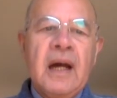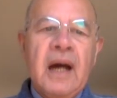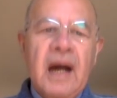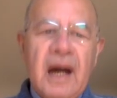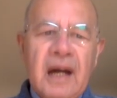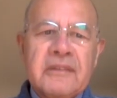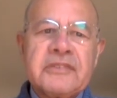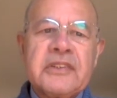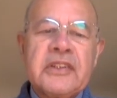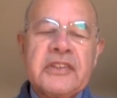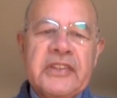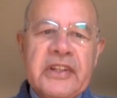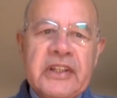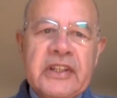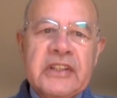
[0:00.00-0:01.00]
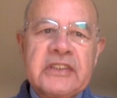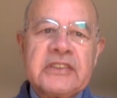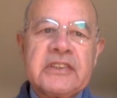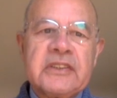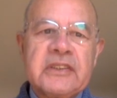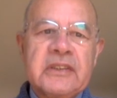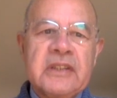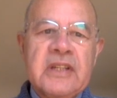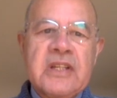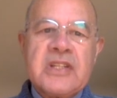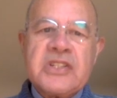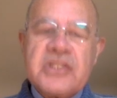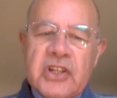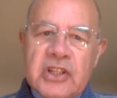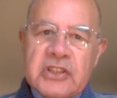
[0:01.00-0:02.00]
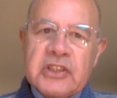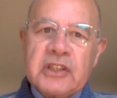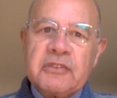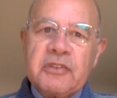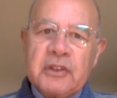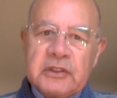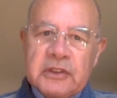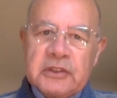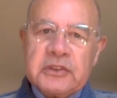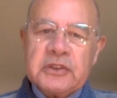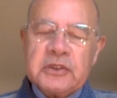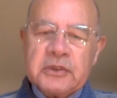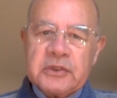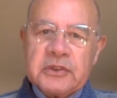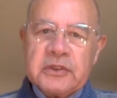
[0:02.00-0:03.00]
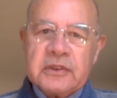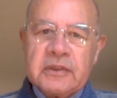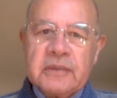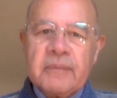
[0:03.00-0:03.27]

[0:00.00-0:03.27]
After years searching for the truth,